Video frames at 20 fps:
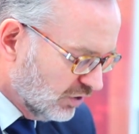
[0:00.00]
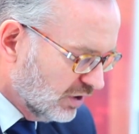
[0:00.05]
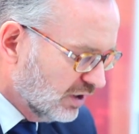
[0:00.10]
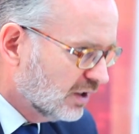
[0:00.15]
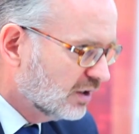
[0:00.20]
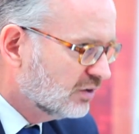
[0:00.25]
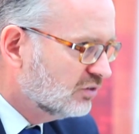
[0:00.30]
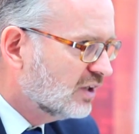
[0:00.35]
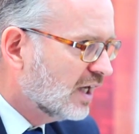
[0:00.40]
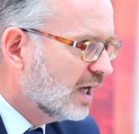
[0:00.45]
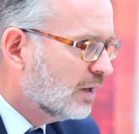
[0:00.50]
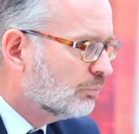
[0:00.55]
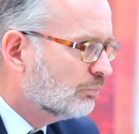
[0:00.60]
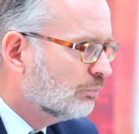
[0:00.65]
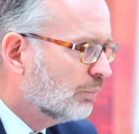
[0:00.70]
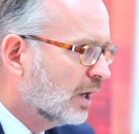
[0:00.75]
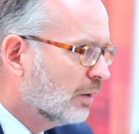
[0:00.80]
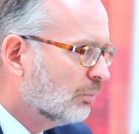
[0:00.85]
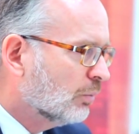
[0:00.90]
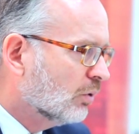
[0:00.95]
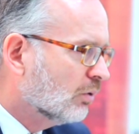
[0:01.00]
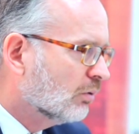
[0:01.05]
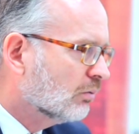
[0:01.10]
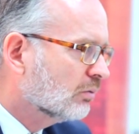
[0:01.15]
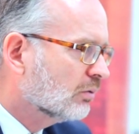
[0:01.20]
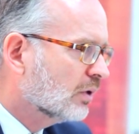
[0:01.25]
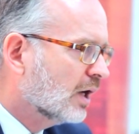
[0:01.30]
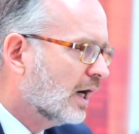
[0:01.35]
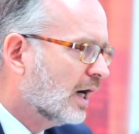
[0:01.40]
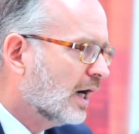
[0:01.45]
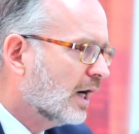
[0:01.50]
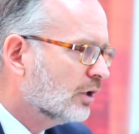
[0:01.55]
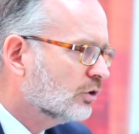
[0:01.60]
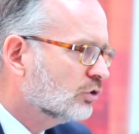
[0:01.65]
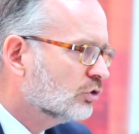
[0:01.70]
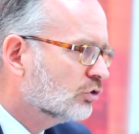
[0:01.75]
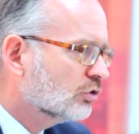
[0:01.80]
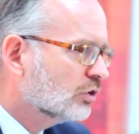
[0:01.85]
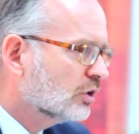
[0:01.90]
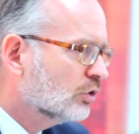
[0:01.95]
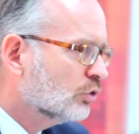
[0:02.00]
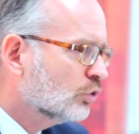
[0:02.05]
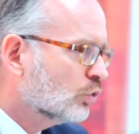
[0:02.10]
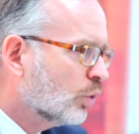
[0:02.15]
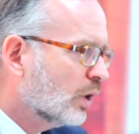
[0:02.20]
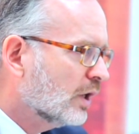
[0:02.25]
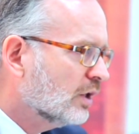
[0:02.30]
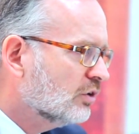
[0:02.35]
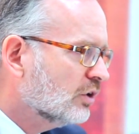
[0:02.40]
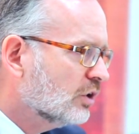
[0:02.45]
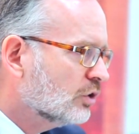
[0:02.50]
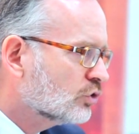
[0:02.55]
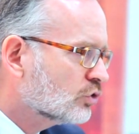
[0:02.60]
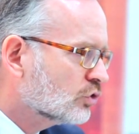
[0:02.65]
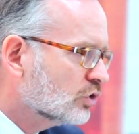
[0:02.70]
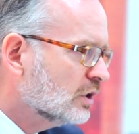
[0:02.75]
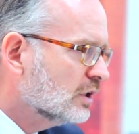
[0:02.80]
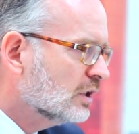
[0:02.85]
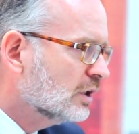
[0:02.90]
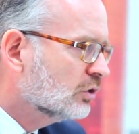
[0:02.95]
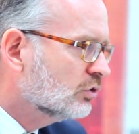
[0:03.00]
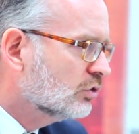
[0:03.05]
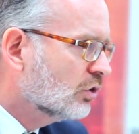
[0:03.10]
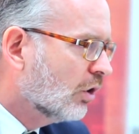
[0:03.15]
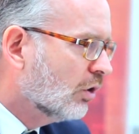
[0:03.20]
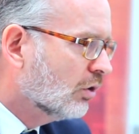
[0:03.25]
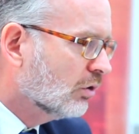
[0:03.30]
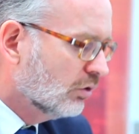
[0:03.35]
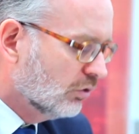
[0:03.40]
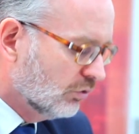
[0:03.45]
are seeing a debt bubble, $120 trillion